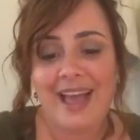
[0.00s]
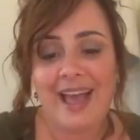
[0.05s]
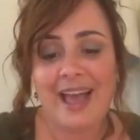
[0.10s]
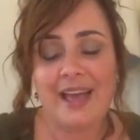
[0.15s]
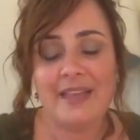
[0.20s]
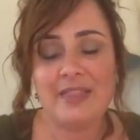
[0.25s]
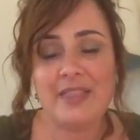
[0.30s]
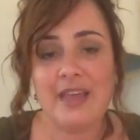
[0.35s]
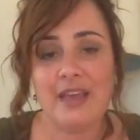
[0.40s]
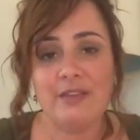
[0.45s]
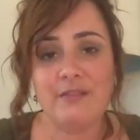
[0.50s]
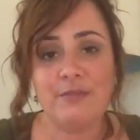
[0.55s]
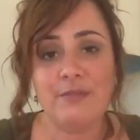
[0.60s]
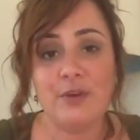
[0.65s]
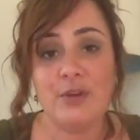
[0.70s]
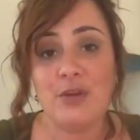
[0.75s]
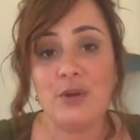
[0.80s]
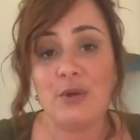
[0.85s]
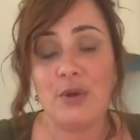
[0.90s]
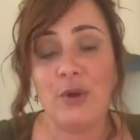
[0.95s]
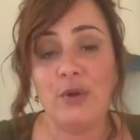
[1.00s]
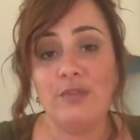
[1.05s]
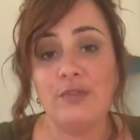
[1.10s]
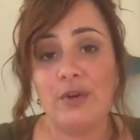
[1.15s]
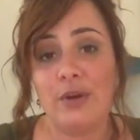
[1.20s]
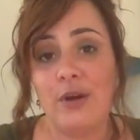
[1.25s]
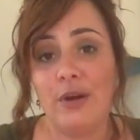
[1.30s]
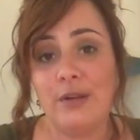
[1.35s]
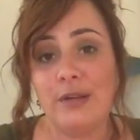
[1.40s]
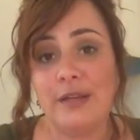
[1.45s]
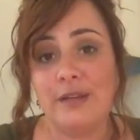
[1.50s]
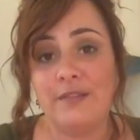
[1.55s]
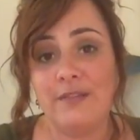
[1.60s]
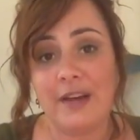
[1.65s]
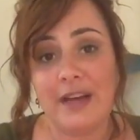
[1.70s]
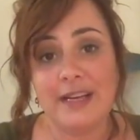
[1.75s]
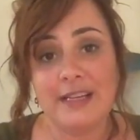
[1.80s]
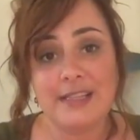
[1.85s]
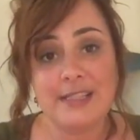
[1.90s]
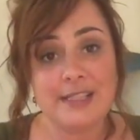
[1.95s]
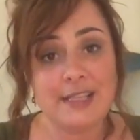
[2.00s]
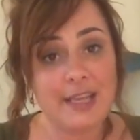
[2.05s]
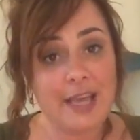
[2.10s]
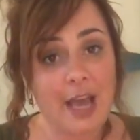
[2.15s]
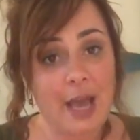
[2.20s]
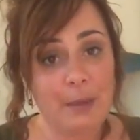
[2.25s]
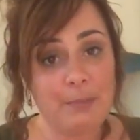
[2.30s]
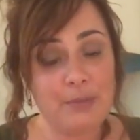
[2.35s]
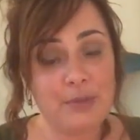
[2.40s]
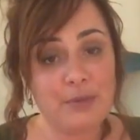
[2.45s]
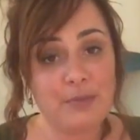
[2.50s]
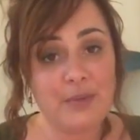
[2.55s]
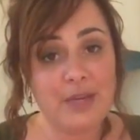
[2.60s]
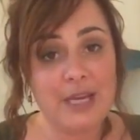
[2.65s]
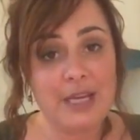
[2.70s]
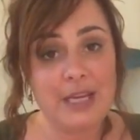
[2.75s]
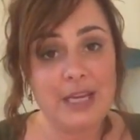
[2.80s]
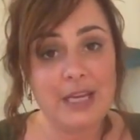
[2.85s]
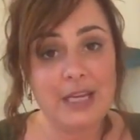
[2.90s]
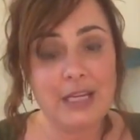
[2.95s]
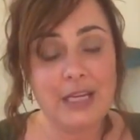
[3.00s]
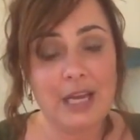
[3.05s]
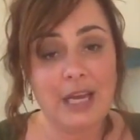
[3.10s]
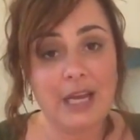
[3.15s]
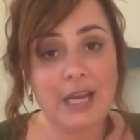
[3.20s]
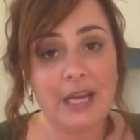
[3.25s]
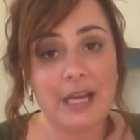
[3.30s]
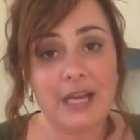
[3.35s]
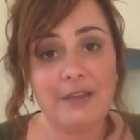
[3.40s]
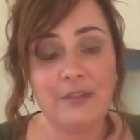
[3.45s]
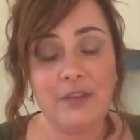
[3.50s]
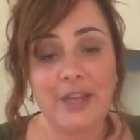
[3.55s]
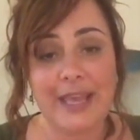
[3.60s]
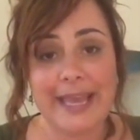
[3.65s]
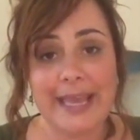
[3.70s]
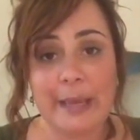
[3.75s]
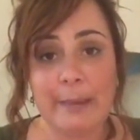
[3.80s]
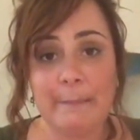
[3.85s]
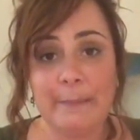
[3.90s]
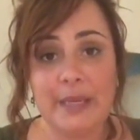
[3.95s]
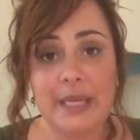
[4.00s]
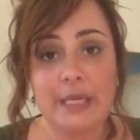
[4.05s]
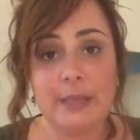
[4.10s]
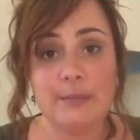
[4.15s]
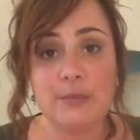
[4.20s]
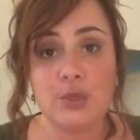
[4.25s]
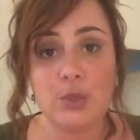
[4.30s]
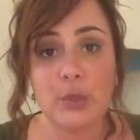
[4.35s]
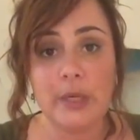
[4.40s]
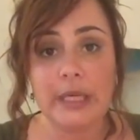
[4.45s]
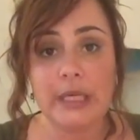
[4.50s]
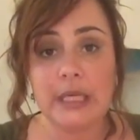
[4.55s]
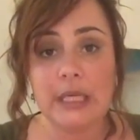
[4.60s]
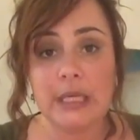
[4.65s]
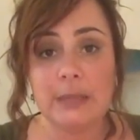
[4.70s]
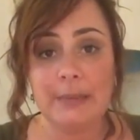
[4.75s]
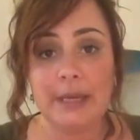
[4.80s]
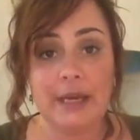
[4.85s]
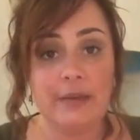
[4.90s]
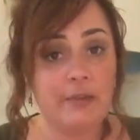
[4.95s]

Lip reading: And then for your overall advice to cap the reading, if you can't beat them, join them.